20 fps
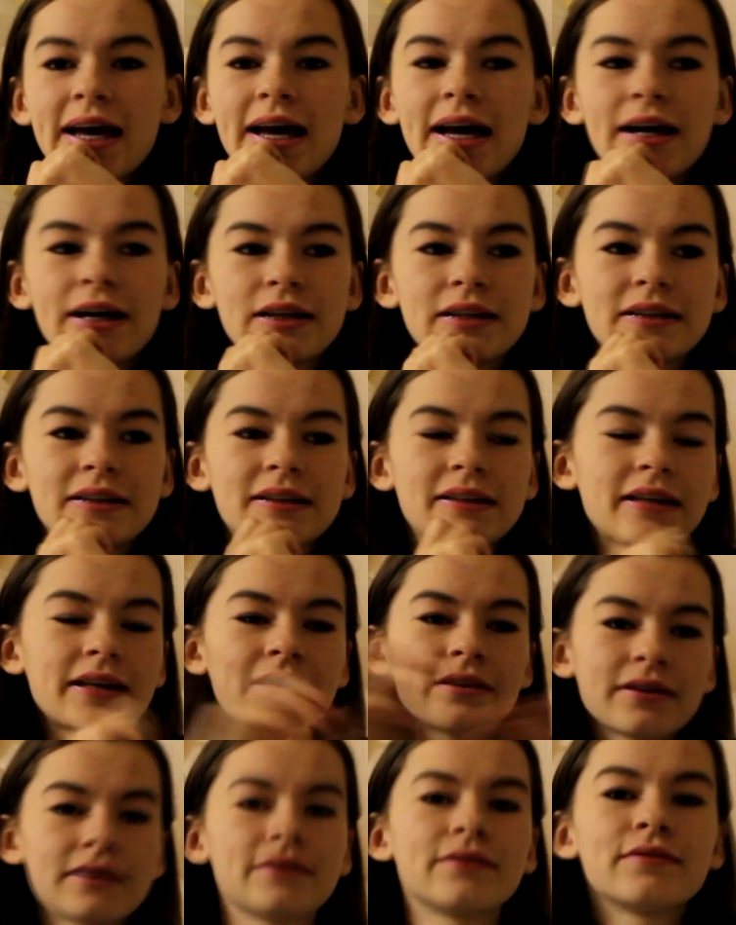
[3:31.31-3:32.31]
and
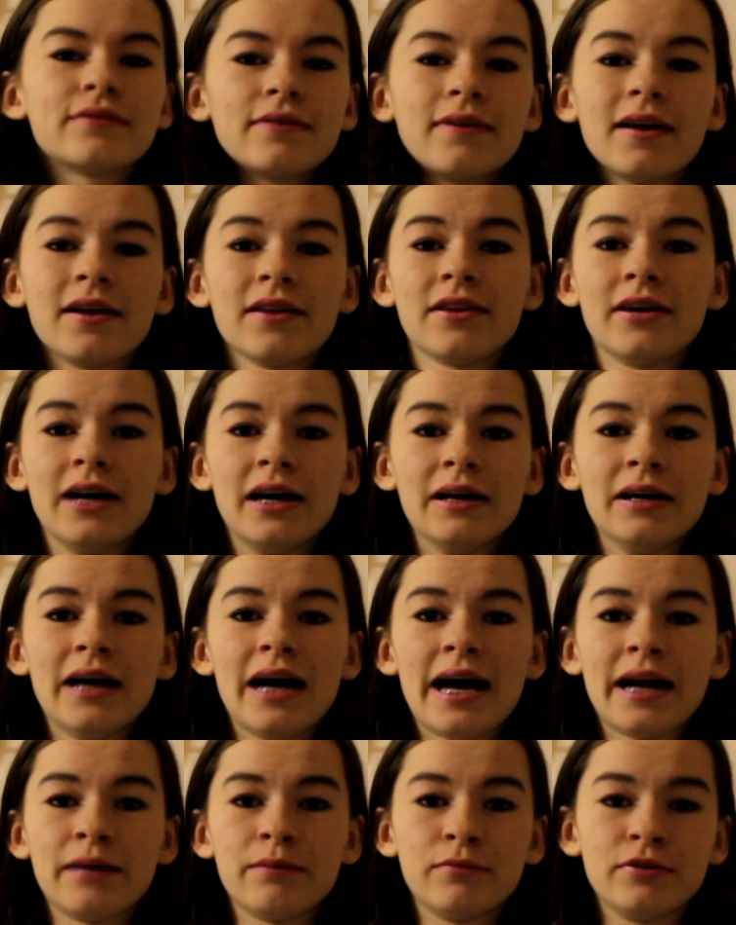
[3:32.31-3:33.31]
all other
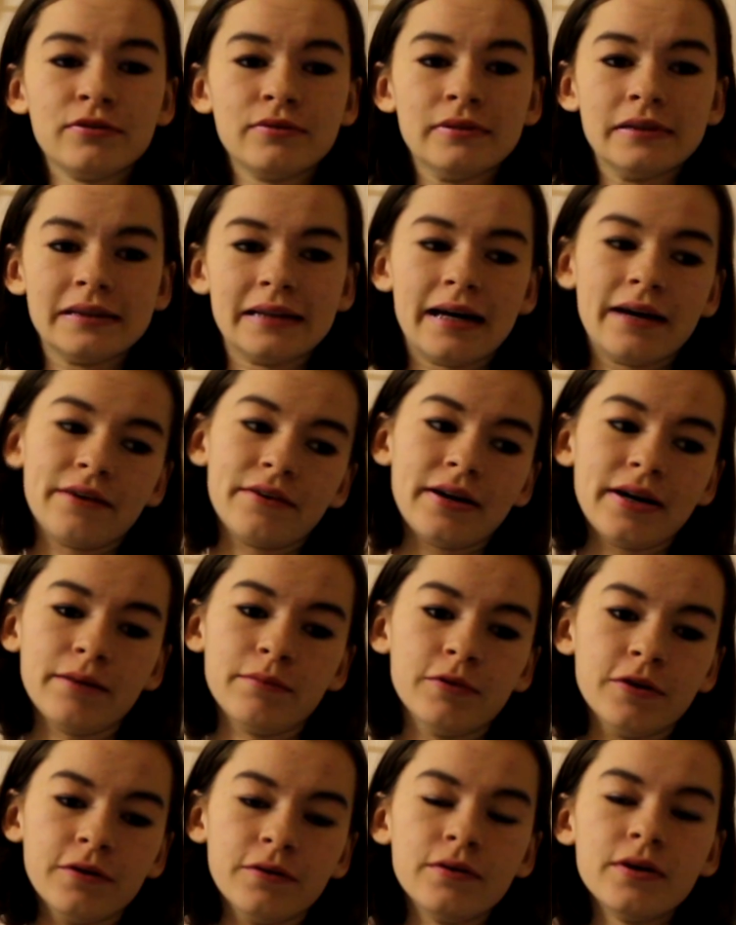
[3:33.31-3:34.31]
animals that are
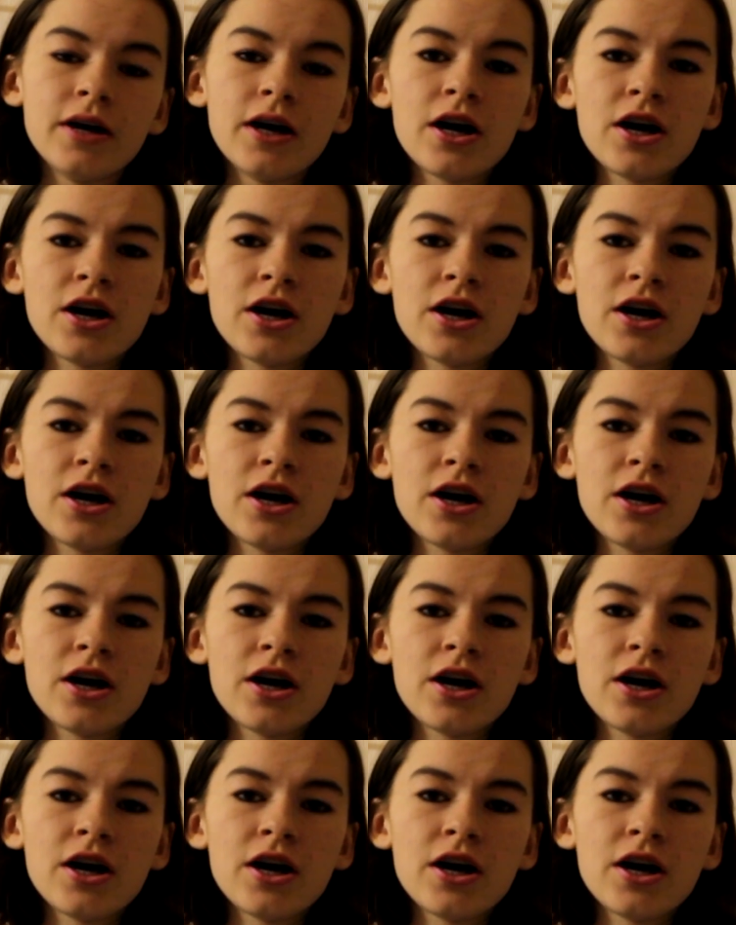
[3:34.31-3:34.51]
edible.